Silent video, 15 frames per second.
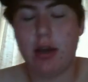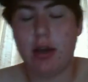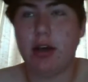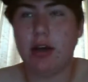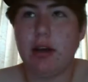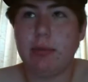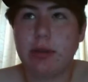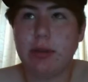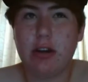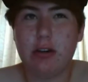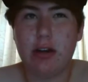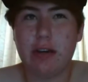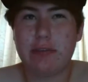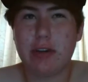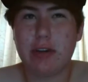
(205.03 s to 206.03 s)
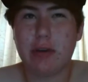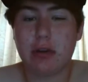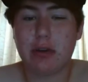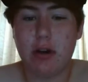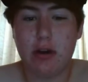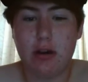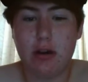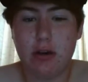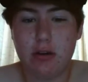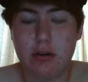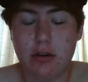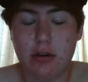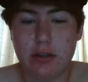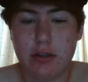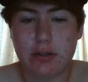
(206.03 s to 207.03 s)
I'm gonna have to go with
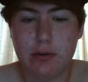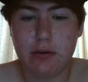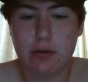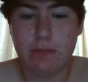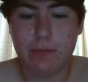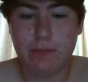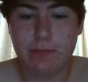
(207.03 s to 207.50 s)
on this one.